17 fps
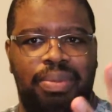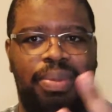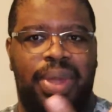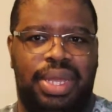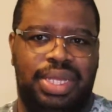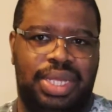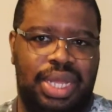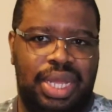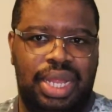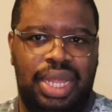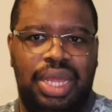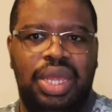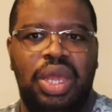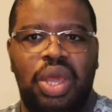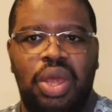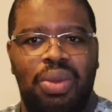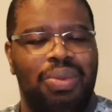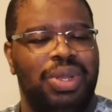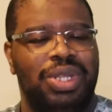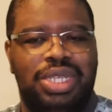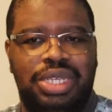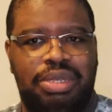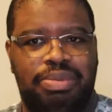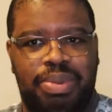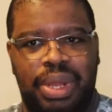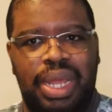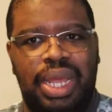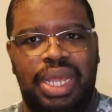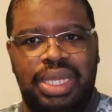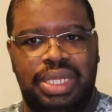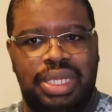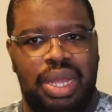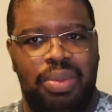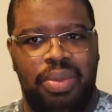basically, when she's
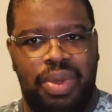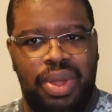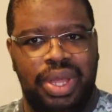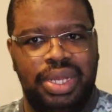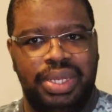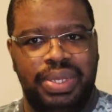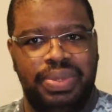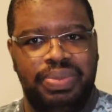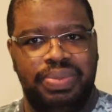playing someone.